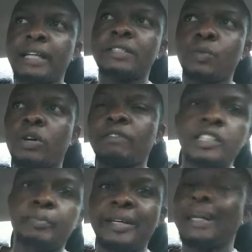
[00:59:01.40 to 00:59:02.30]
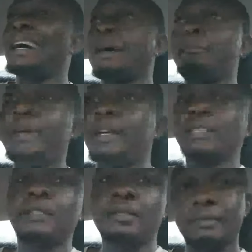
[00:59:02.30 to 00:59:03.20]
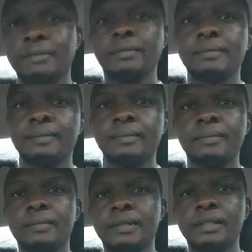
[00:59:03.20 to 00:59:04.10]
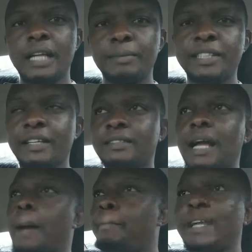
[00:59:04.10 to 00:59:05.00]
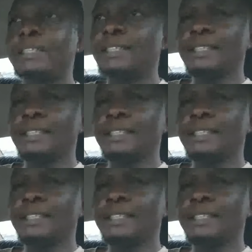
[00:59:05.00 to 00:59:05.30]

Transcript: is one of the speakers. I paid it. You know what I'm saying? I paid it.